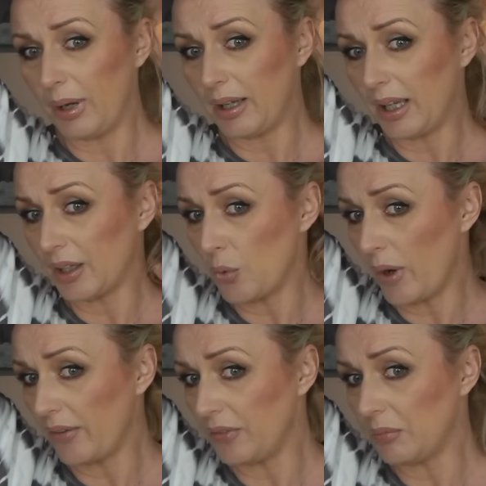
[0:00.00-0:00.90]
but like
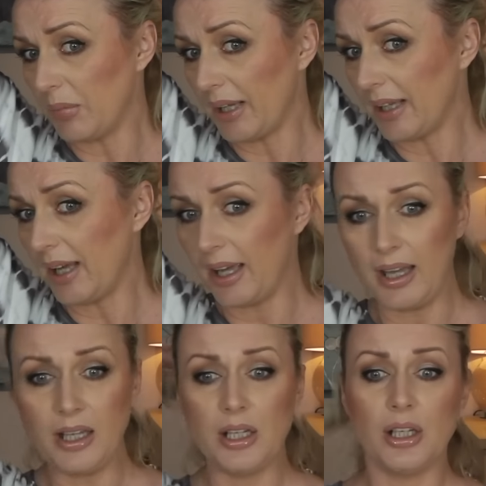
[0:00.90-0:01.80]
wave in my
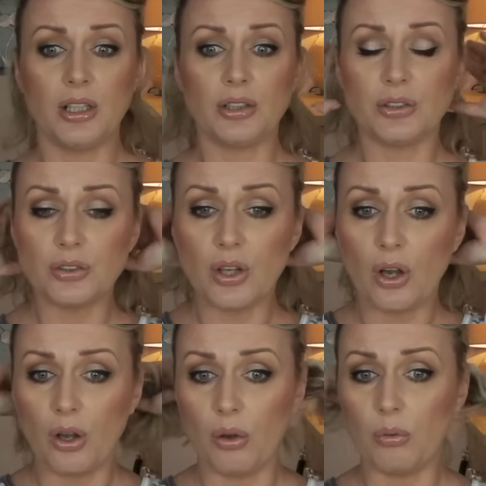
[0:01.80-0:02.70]
hair
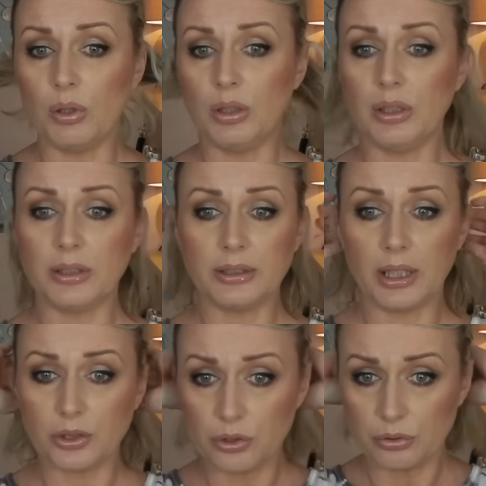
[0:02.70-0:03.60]
so
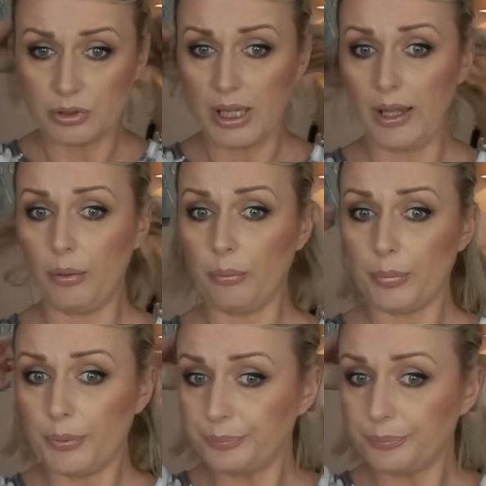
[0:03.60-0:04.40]
that should help